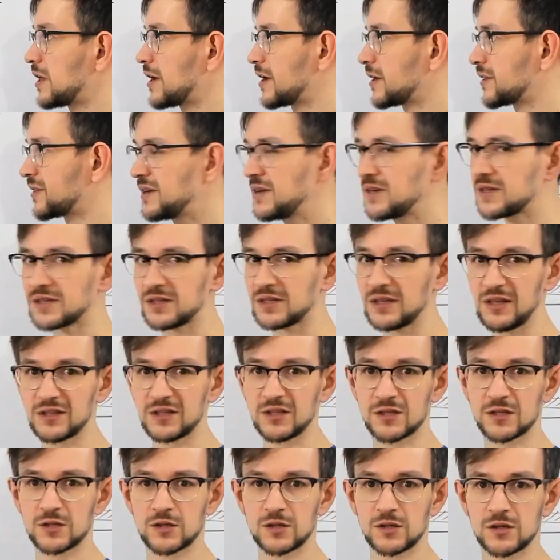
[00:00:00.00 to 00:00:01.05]
like this, it
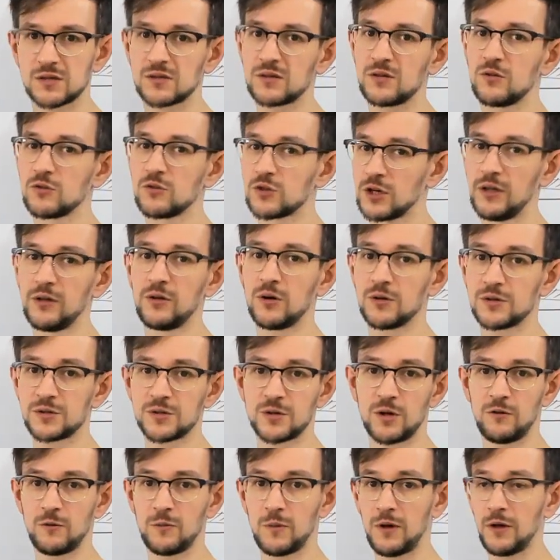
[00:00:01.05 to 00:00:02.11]
is usually not
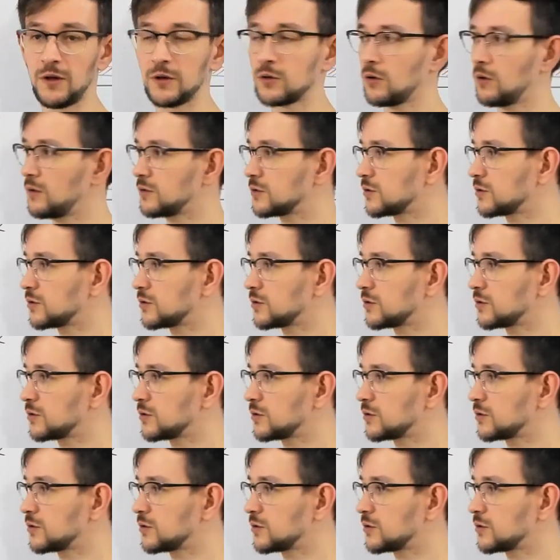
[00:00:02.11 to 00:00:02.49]
solvable at all.